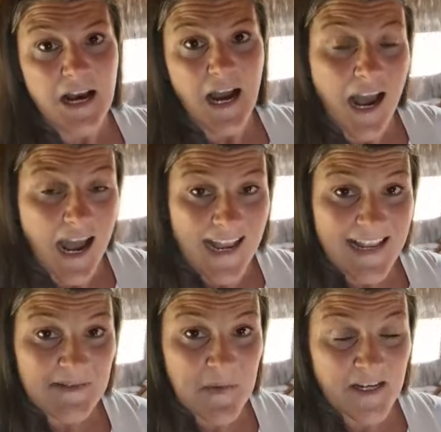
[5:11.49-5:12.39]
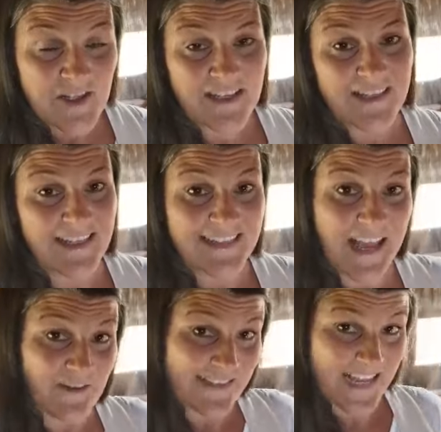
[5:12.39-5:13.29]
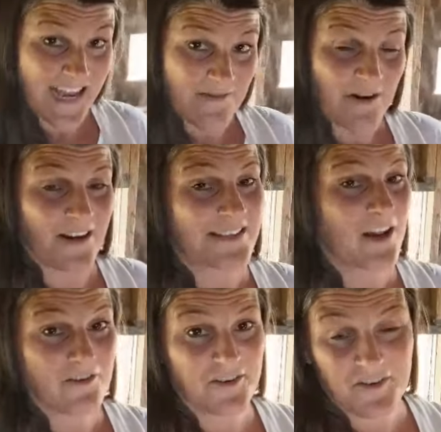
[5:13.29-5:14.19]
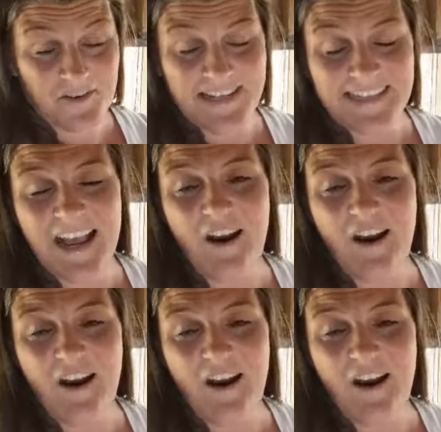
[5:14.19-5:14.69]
hot as much as it is outside where it's one hundred degrees